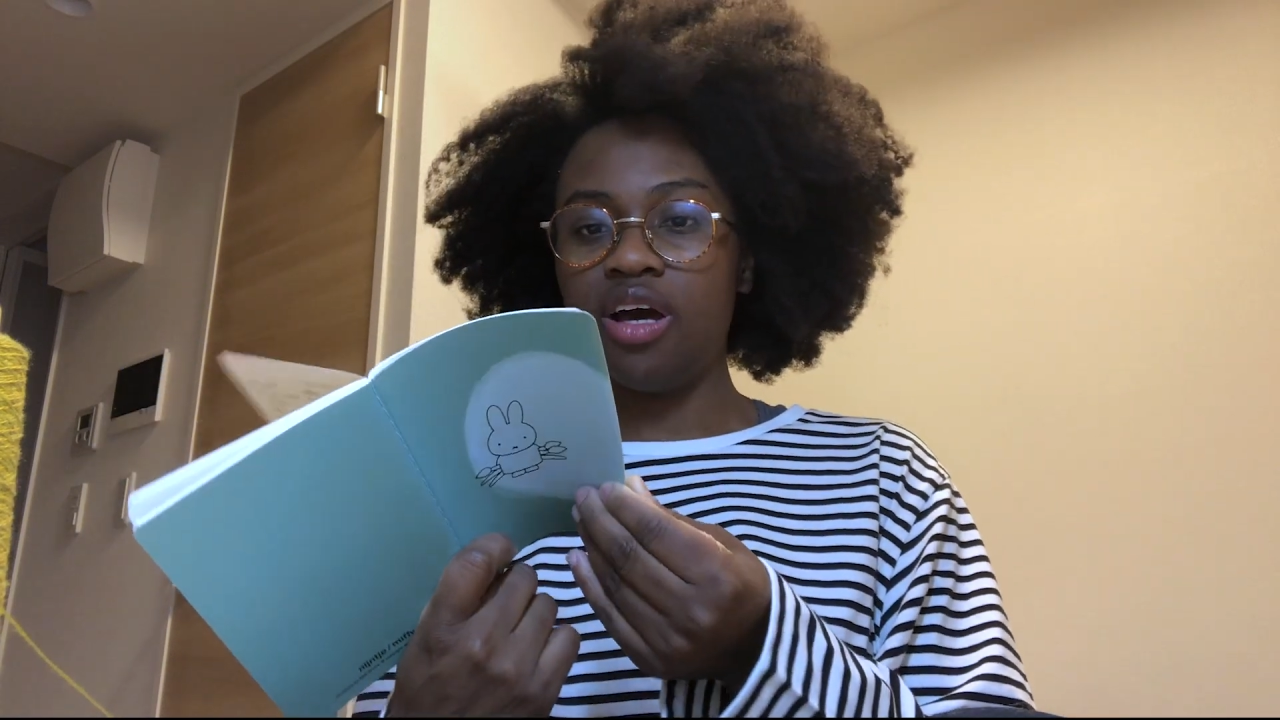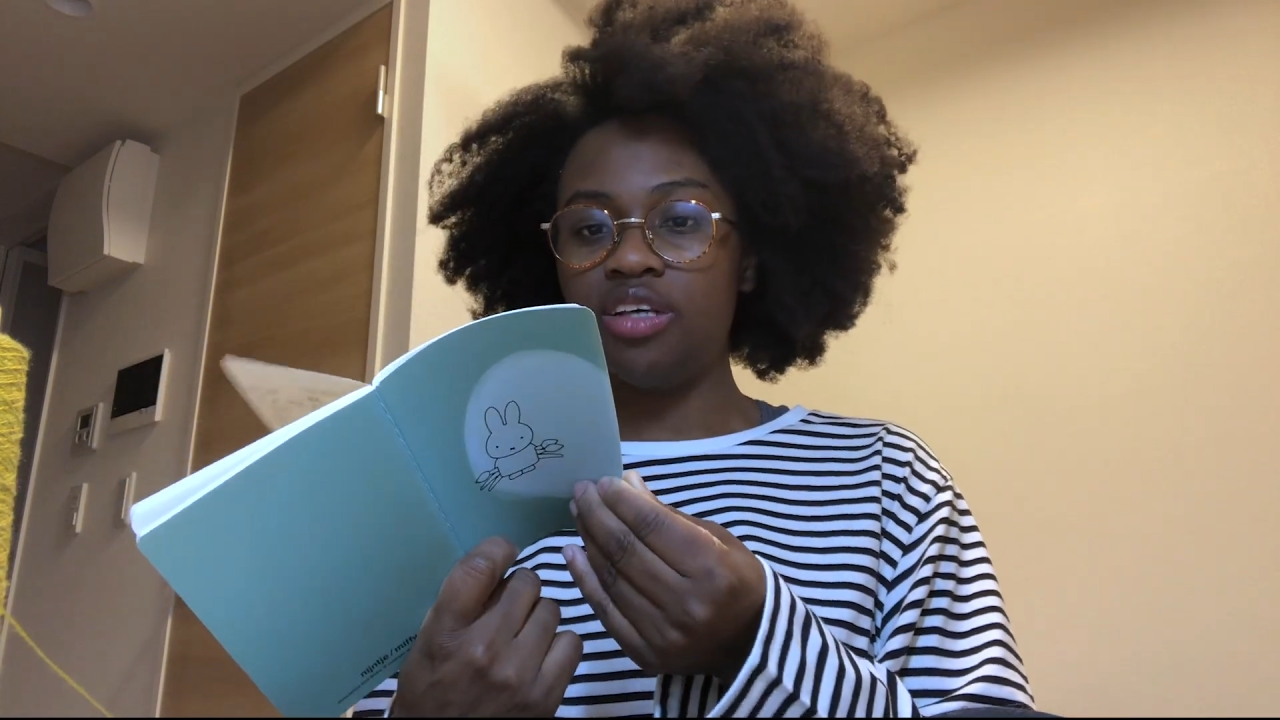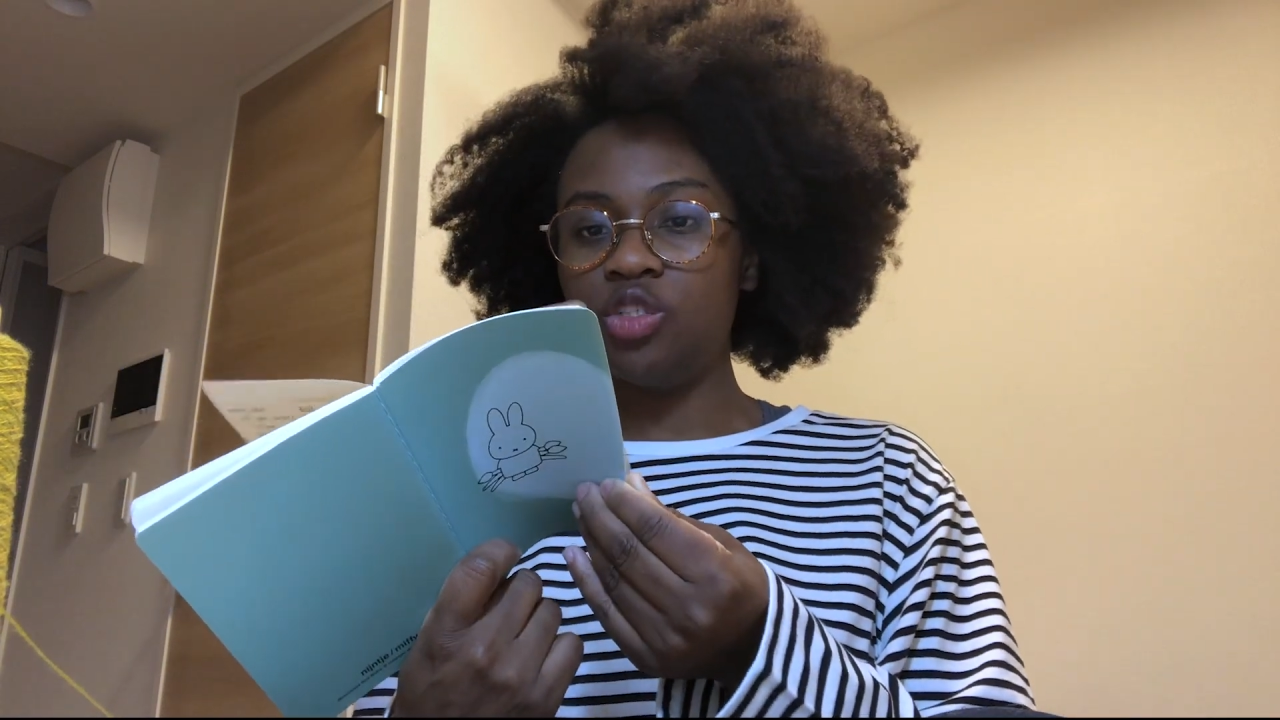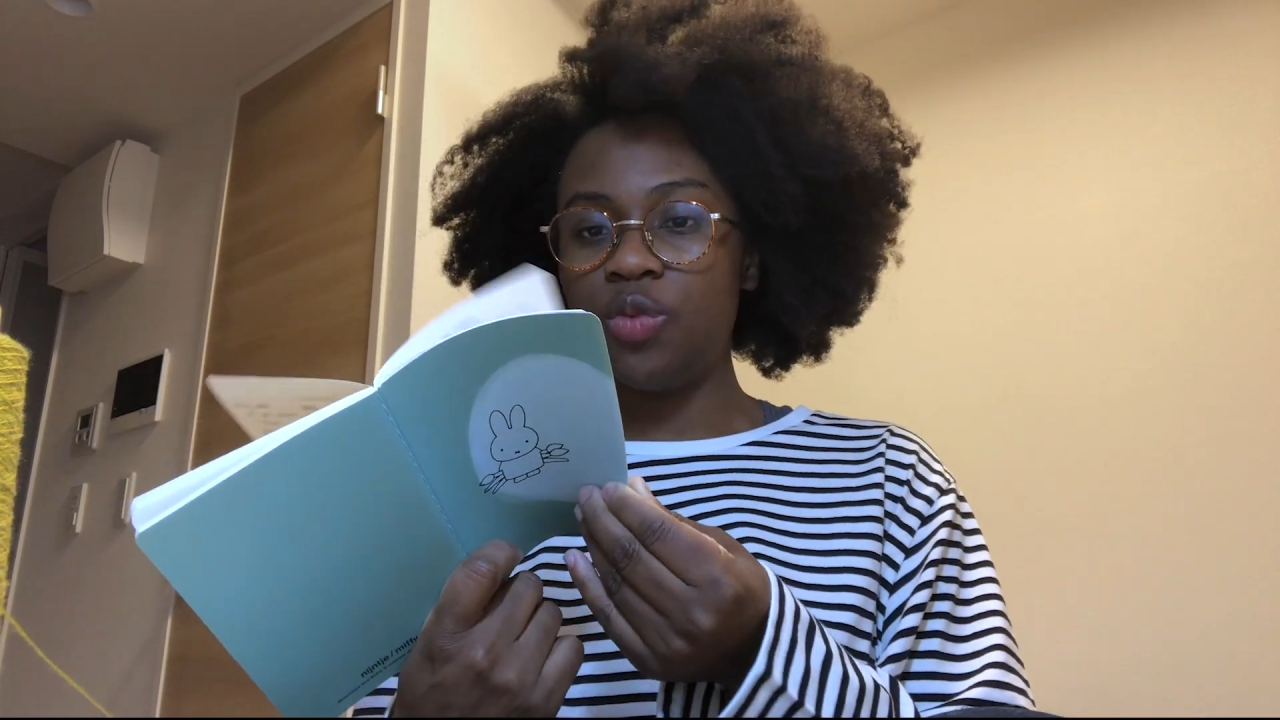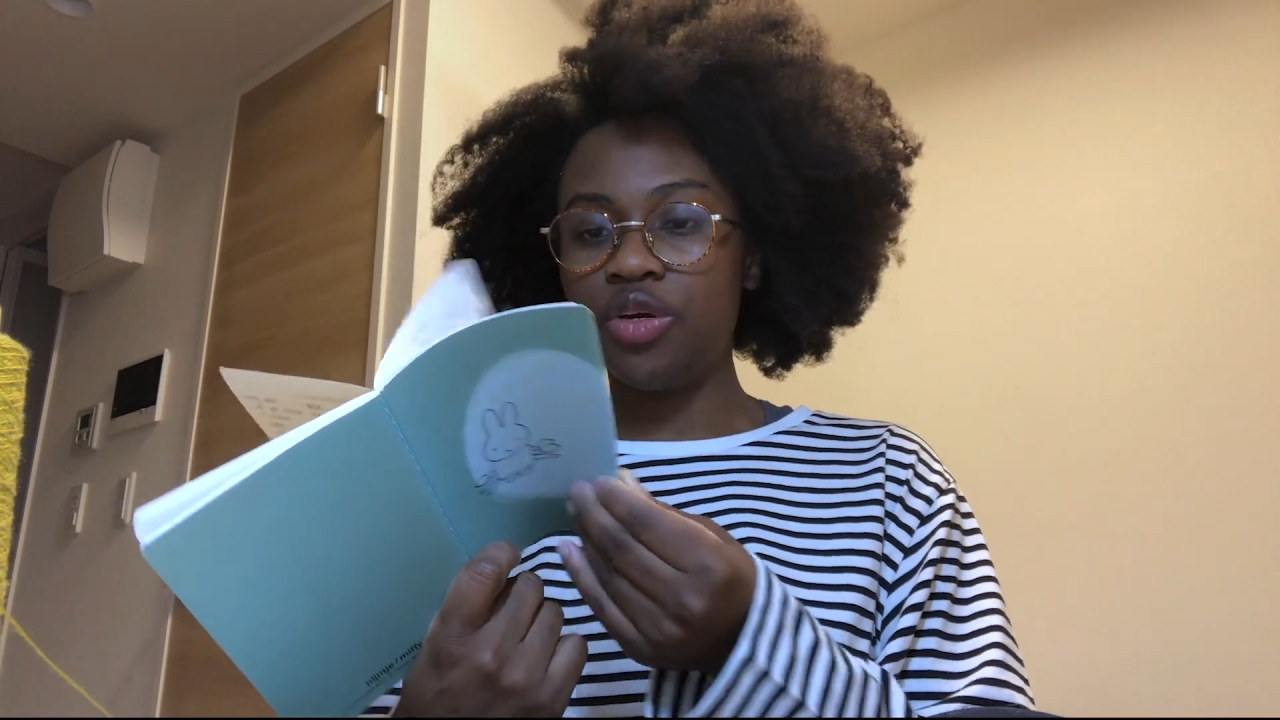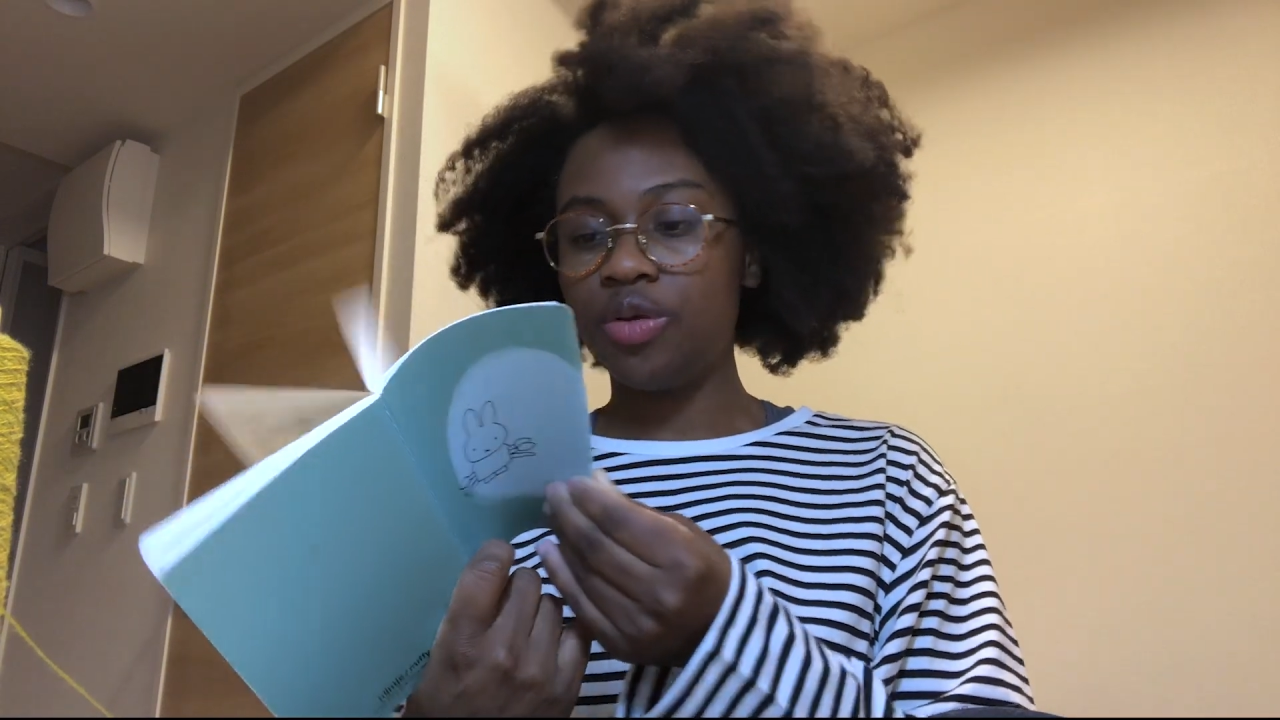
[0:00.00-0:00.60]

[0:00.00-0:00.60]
I spoke